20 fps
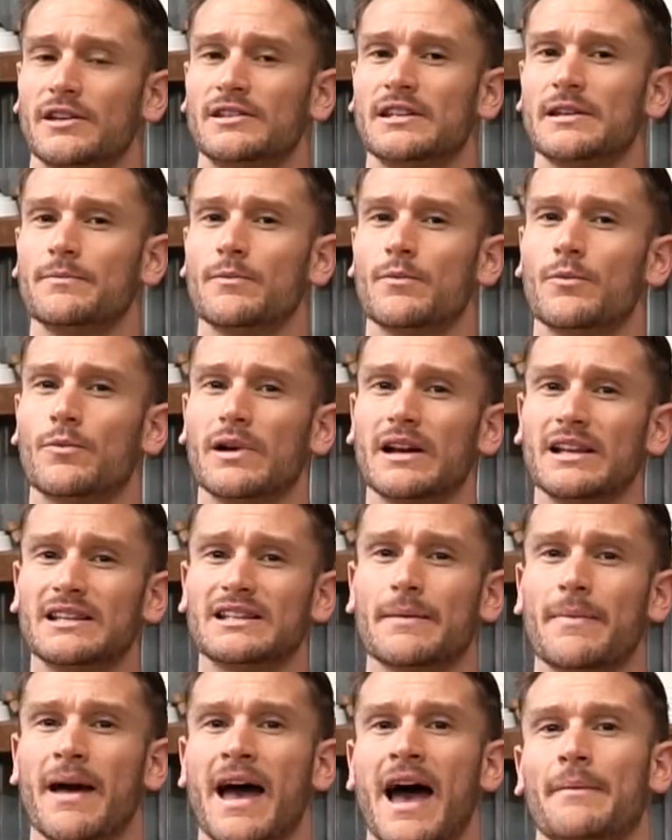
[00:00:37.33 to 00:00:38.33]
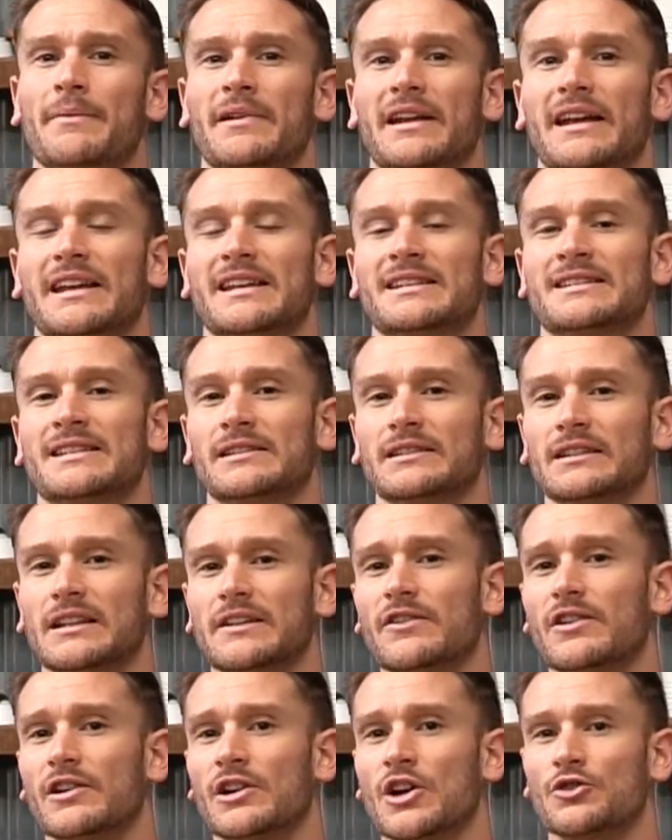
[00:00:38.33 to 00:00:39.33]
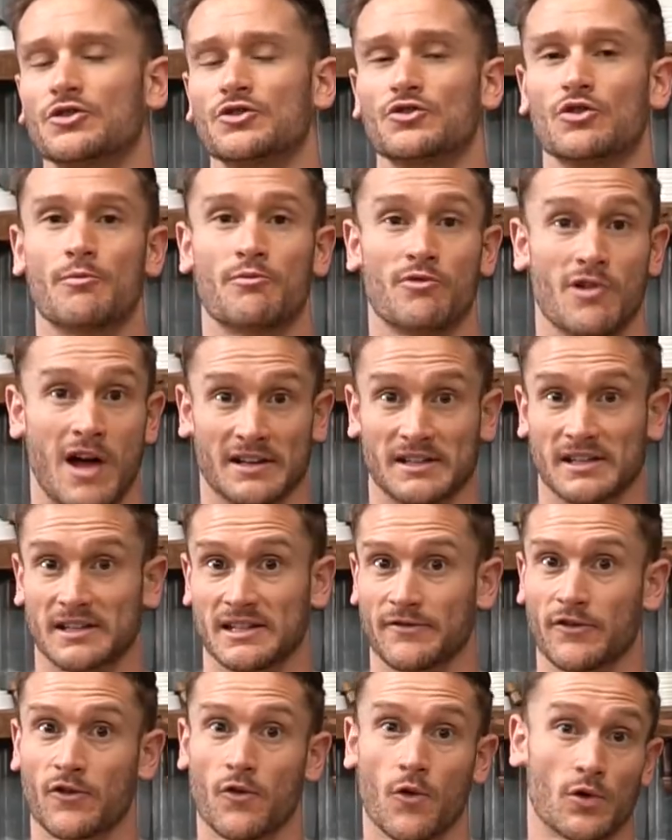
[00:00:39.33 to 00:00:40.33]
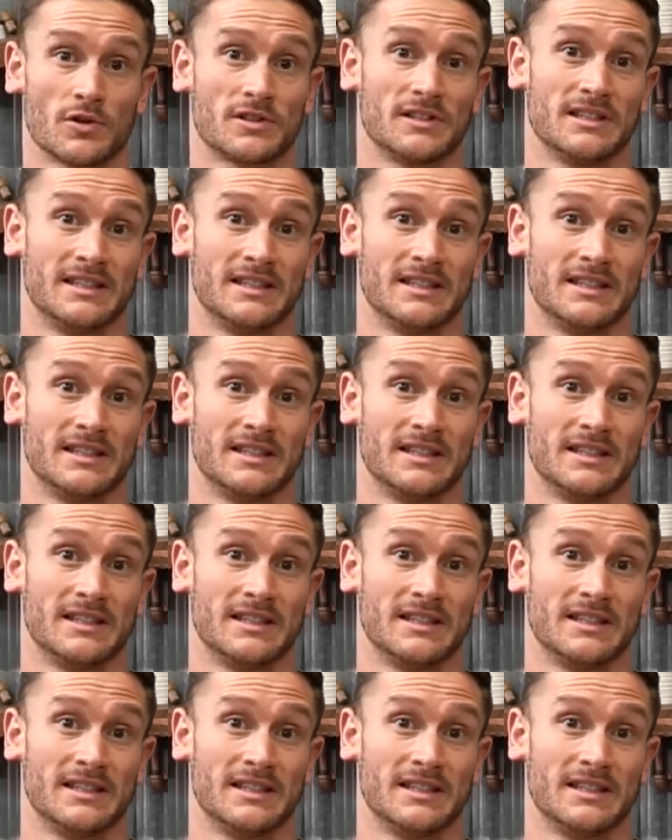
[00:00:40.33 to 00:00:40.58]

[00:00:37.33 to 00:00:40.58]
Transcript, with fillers: You see, what ends up happening is the liver goes through a process of, of course,